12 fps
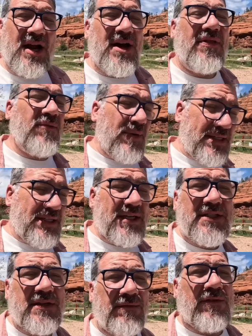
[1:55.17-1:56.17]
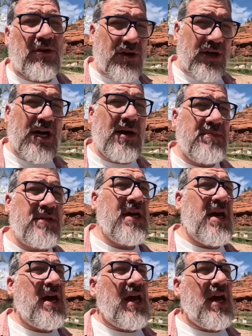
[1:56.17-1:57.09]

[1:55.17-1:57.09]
Another reason is the full hookups.